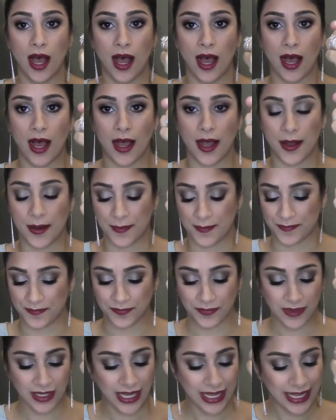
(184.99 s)
Um,
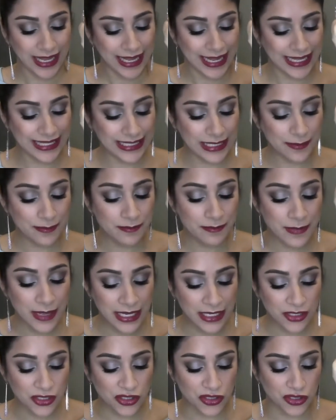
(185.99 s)
It's a
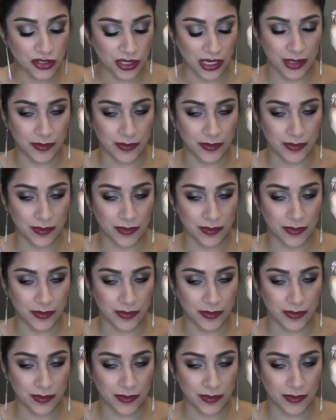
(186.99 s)
mixture,